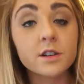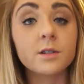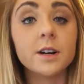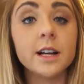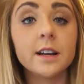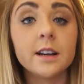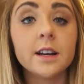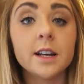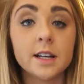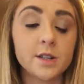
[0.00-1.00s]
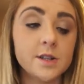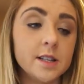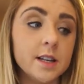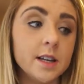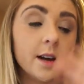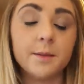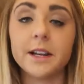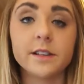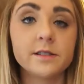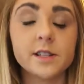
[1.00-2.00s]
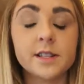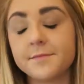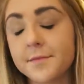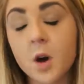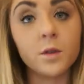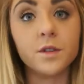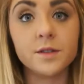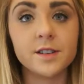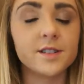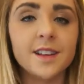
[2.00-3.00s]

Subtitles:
You're going to see, I mean, it's just whole foods.